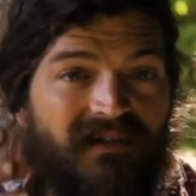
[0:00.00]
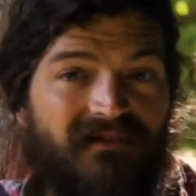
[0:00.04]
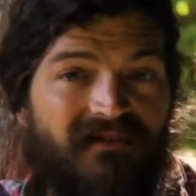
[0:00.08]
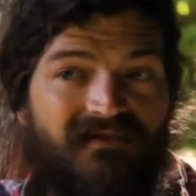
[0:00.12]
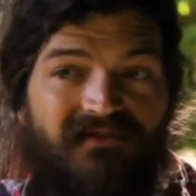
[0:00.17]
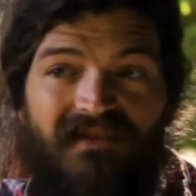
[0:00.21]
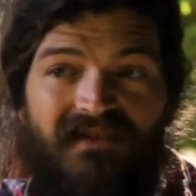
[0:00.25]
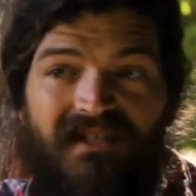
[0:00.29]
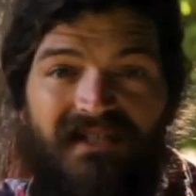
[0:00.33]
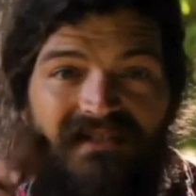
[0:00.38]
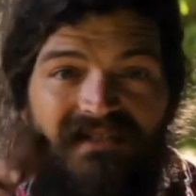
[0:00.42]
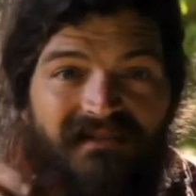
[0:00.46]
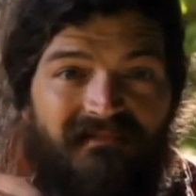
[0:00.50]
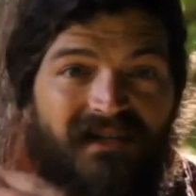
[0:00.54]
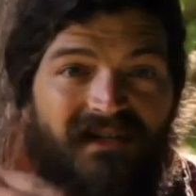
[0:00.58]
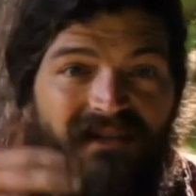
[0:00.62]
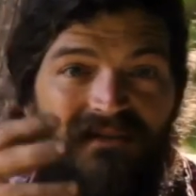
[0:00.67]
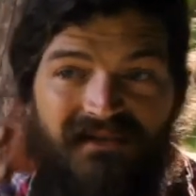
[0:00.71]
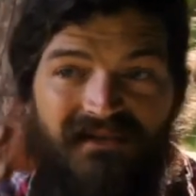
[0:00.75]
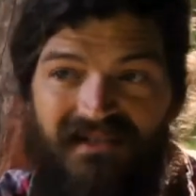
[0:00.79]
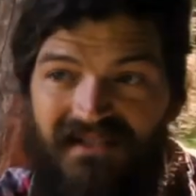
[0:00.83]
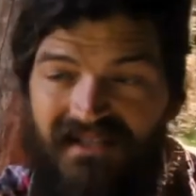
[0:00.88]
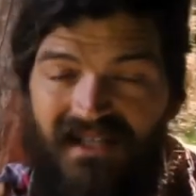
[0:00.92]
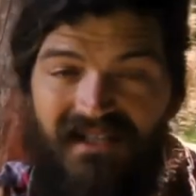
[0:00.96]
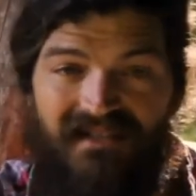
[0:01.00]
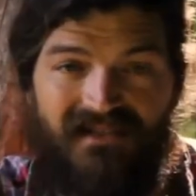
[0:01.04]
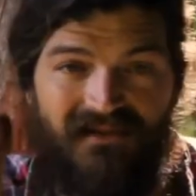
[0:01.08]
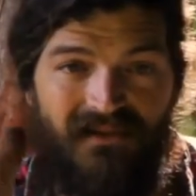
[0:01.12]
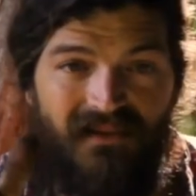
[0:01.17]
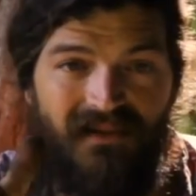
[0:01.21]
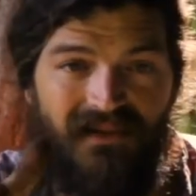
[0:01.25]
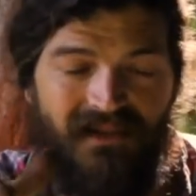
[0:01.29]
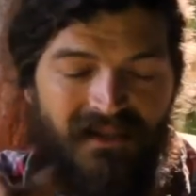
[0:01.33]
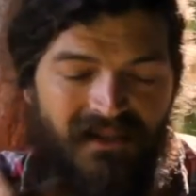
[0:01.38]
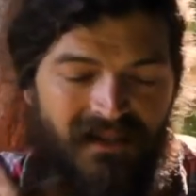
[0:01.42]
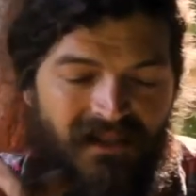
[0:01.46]
nutrients and minerals in that
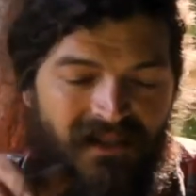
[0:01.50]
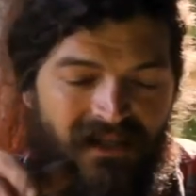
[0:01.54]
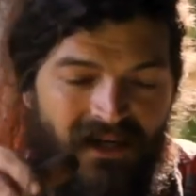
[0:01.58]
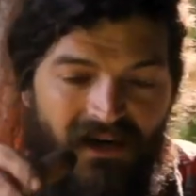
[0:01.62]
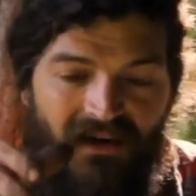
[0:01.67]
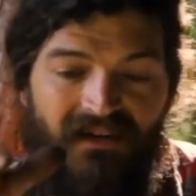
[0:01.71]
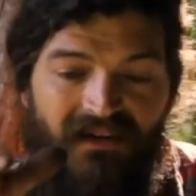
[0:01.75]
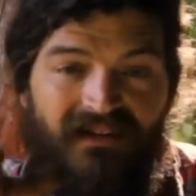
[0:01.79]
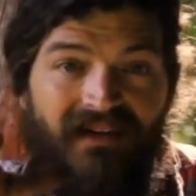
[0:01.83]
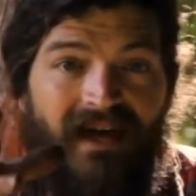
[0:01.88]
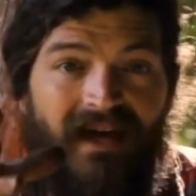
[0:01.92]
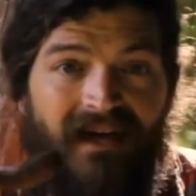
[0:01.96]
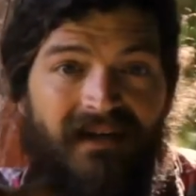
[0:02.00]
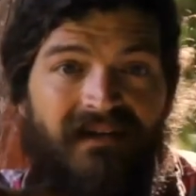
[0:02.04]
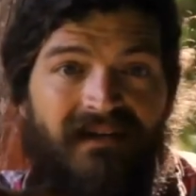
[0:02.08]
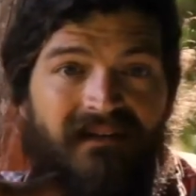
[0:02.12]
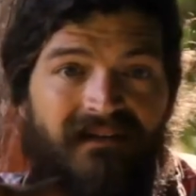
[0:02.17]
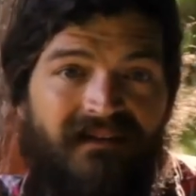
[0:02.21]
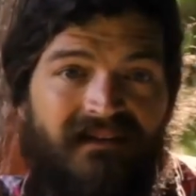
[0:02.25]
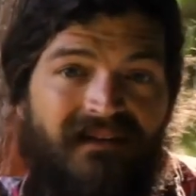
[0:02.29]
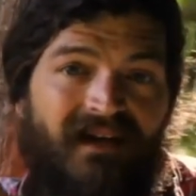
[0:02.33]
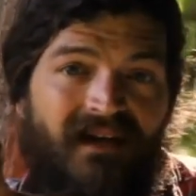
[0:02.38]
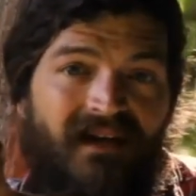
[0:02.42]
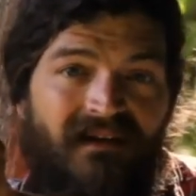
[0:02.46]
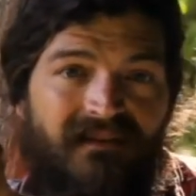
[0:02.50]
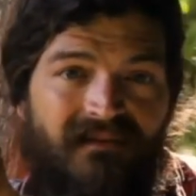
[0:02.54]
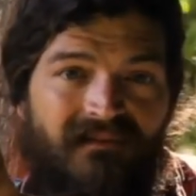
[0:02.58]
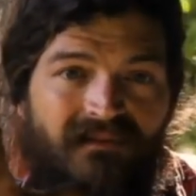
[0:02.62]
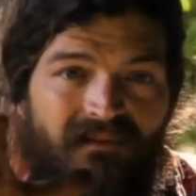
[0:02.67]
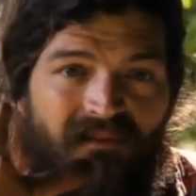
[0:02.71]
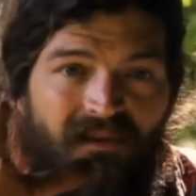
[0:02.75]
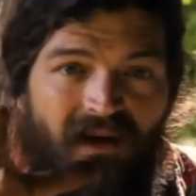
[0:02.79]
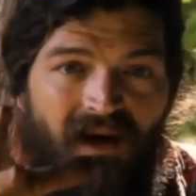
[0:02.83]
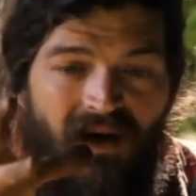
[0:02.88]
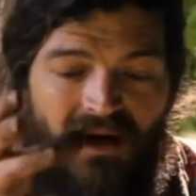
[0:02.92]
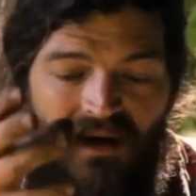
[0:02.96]
soil, or in that
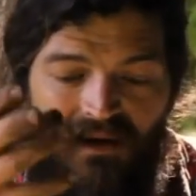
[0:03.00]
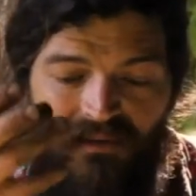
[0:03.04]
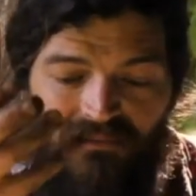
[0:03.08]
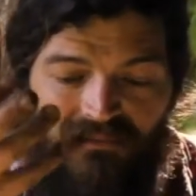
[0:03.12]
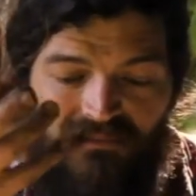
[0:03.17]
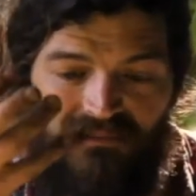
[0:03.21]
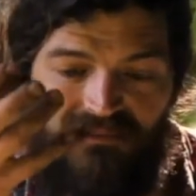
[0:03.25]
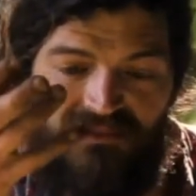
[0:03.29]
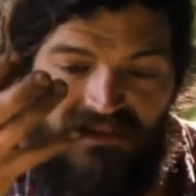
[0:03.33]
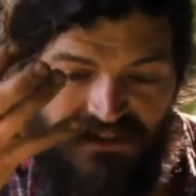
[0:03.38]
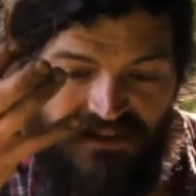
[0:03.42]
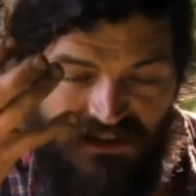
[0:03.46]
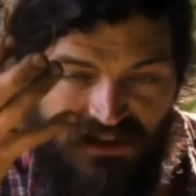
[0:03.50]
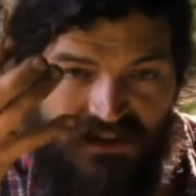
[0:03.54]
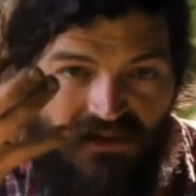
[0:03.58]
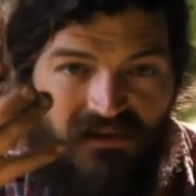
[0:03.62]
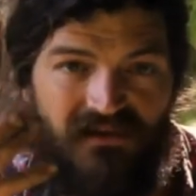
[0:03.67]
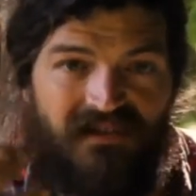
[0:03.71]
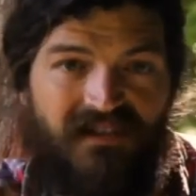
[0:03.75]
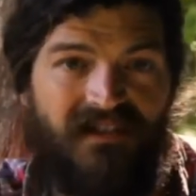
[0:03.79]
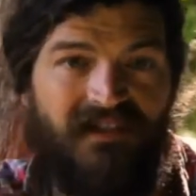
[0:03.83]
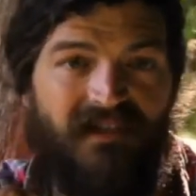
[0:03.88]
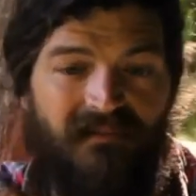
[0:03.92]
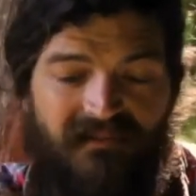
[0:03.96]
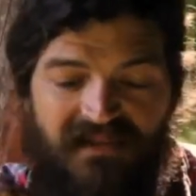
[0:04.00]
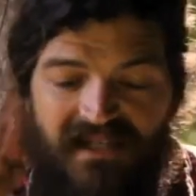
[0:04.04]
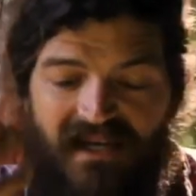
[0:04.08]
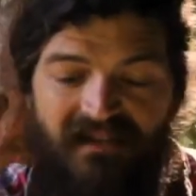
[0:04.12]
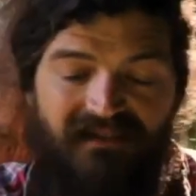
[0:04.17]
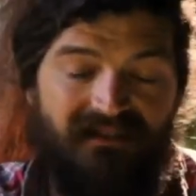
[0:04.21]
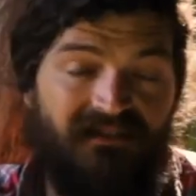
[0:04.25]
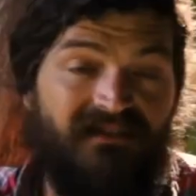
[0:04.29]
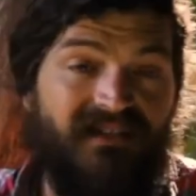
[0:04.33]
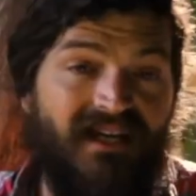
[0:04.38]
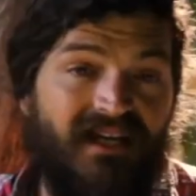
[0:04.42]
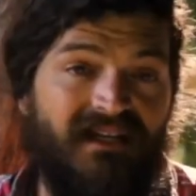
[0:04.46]
juice that comes out.
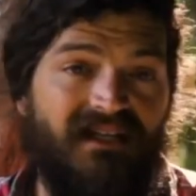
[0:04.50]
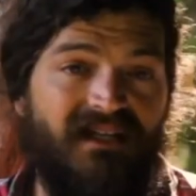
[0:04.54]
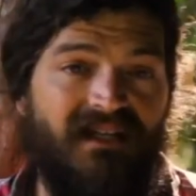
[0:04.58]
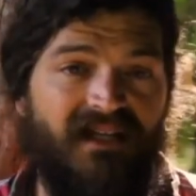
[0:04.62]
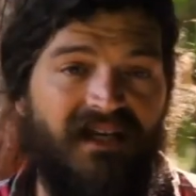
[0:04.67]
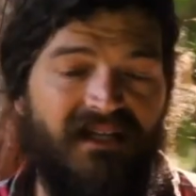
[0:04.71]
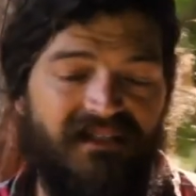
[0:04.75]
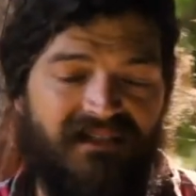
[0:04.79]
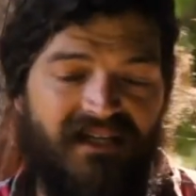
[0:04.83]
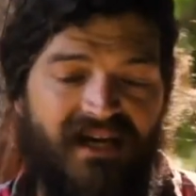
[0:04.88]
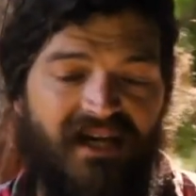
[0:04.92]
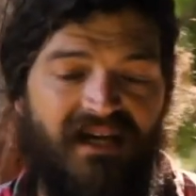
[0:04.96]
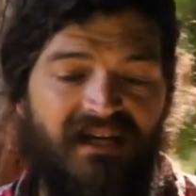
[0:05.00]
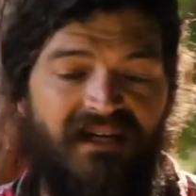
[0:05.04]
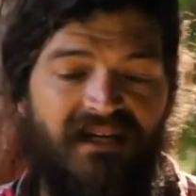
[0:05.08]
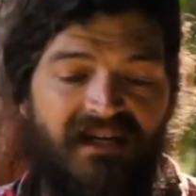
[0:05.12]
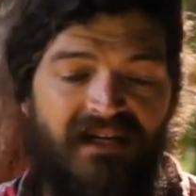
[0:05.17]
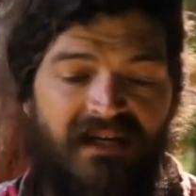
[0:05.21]
So you can collect that.